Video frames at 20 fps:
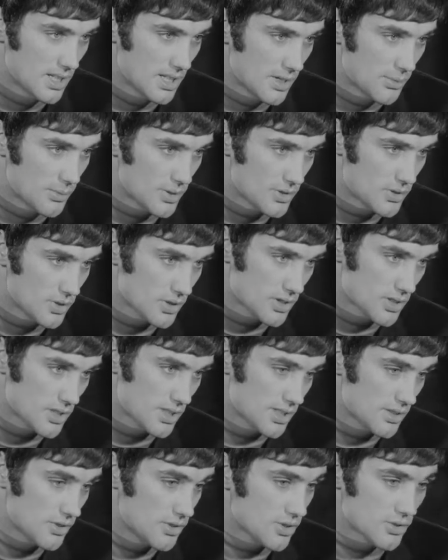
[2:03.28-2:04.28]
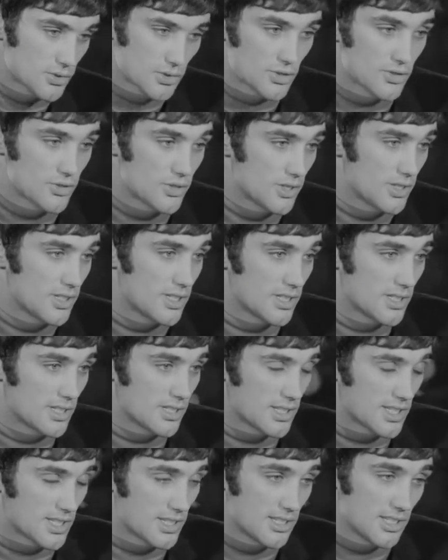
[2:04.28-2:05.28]
He just goes through
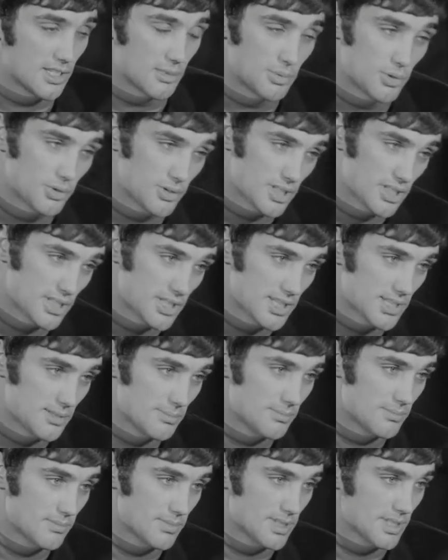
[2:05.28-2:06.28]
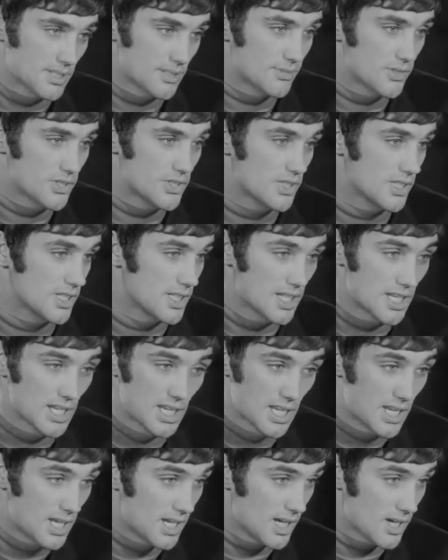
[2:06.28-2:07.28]
the opposing team individually
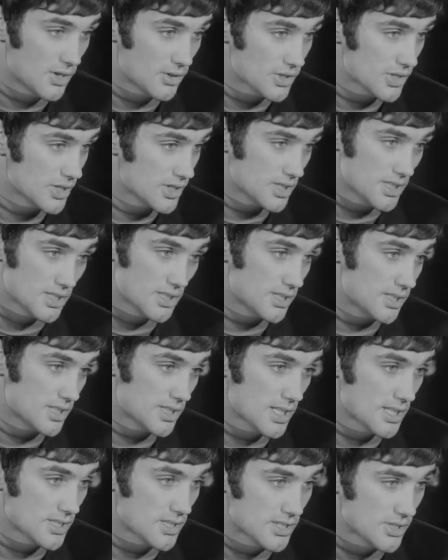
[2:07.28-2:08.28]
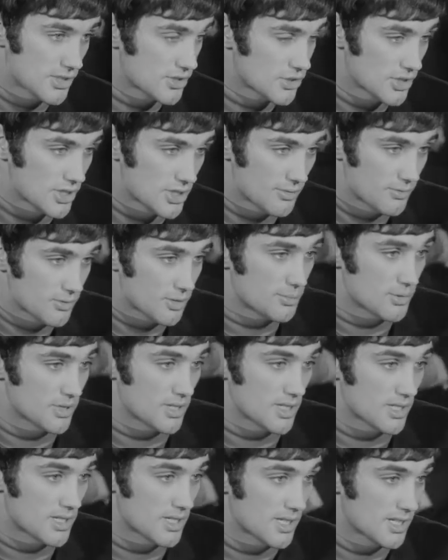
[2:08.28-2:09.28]
and goes out and tells us to enjoy our
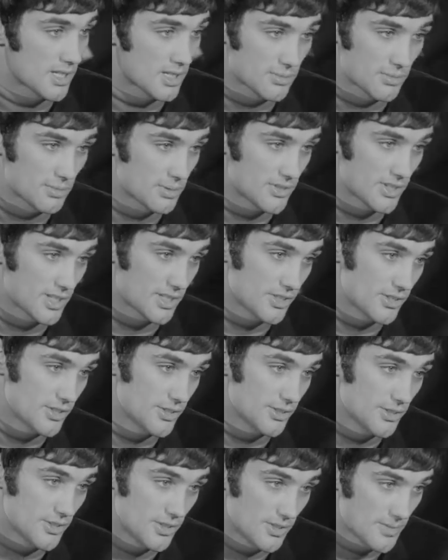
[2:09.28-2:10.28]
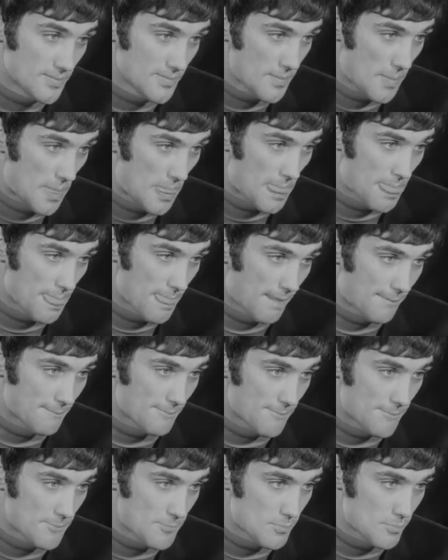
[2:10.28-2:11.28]
football, and that's what we try to do. And you think this is the
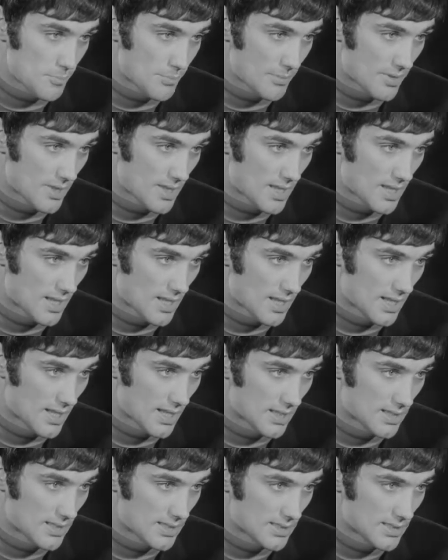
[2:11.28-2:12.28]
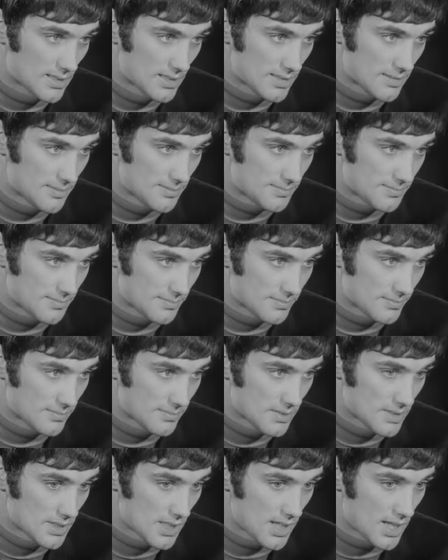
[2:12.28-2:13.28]
reason why Manchester United is so successful?
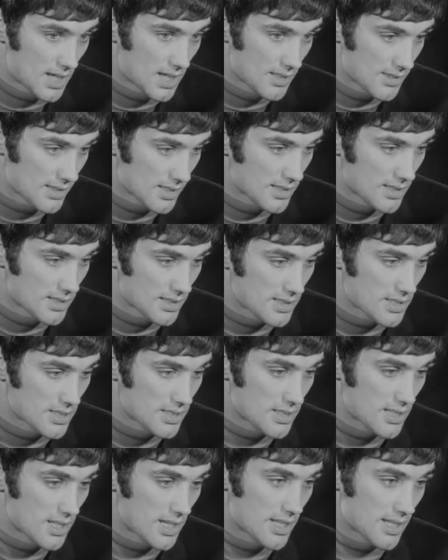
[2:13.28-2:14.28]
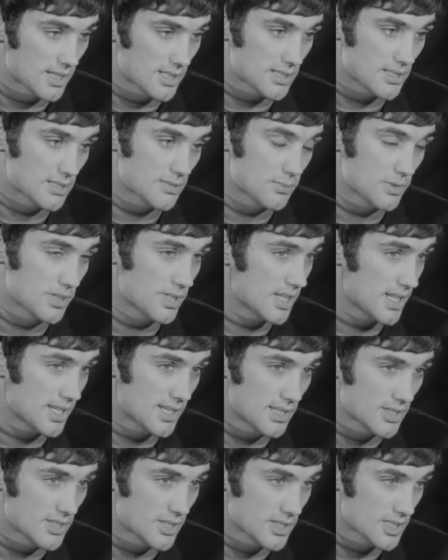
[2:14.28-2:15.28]
I think it's well,
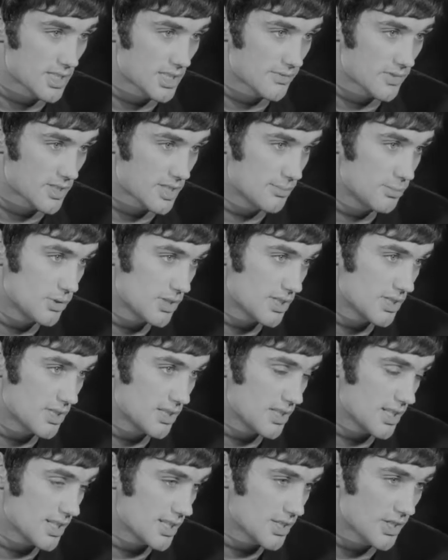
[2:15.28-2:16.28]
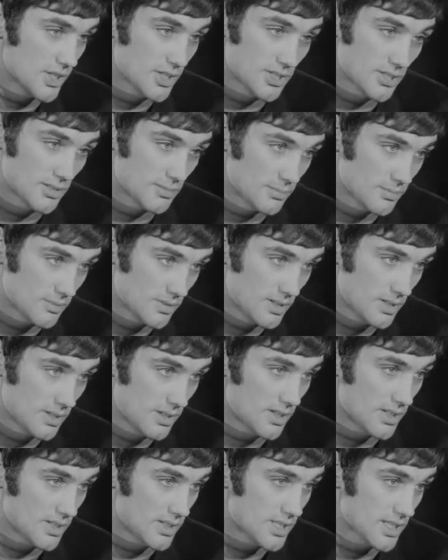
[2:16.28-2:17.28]
any successful team, like Tottenham
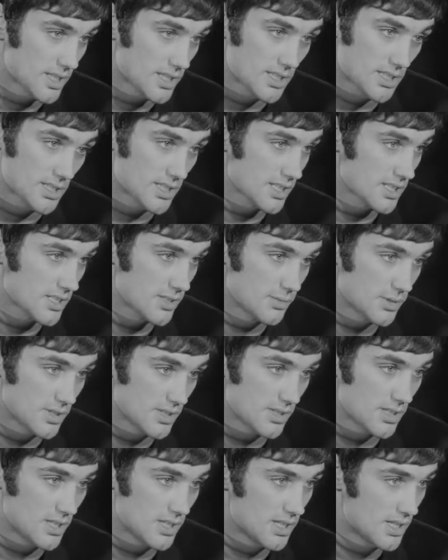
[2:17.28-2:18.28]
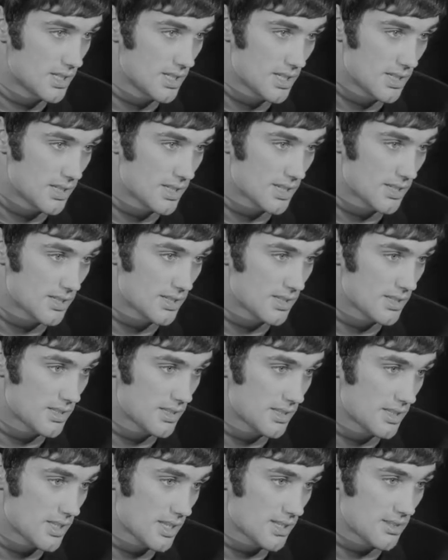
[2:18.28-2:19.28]
in '60-61, they
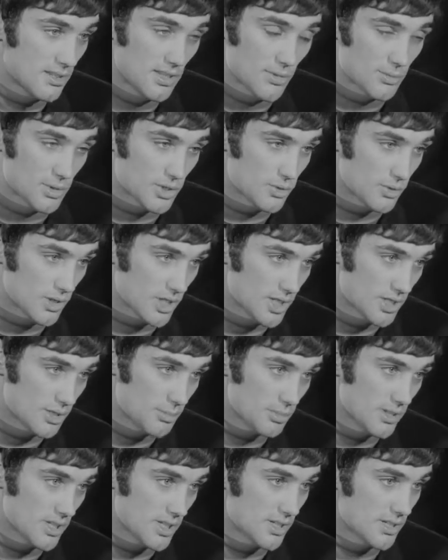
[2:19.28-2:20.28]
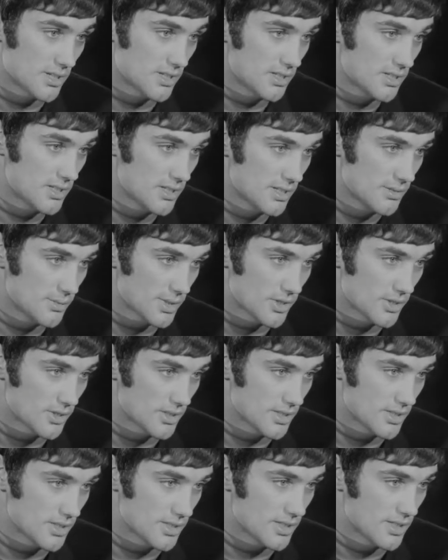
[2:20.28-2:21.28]
weren't told how to play or went out
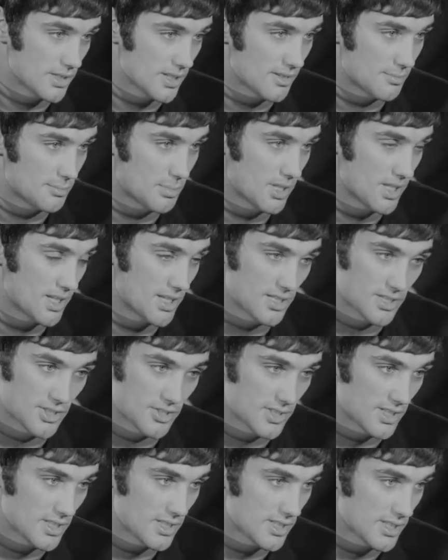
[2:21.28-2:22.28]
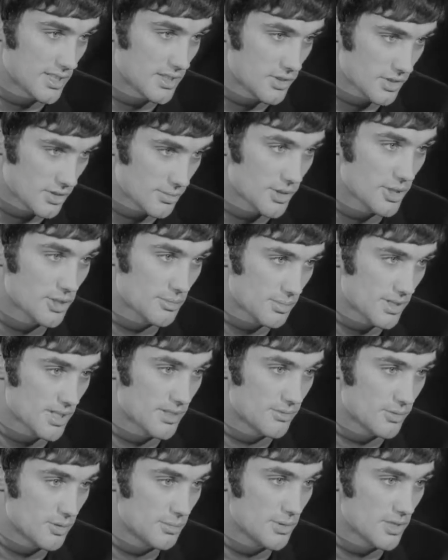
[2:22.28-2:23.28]
and had plans or anything. They just went out and
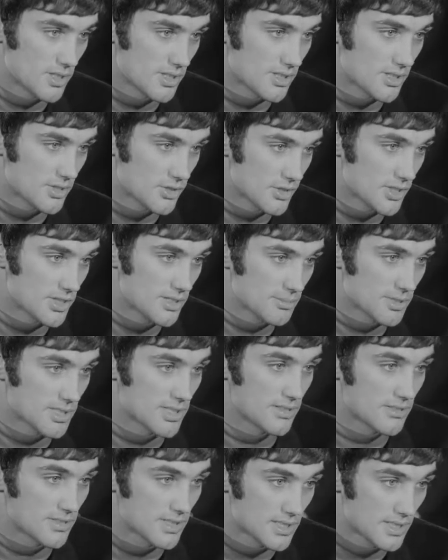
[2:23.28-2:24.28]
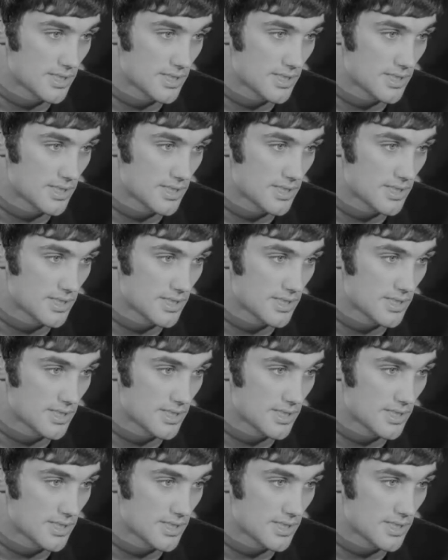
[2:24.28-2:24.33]
played football and enjoyed themselves.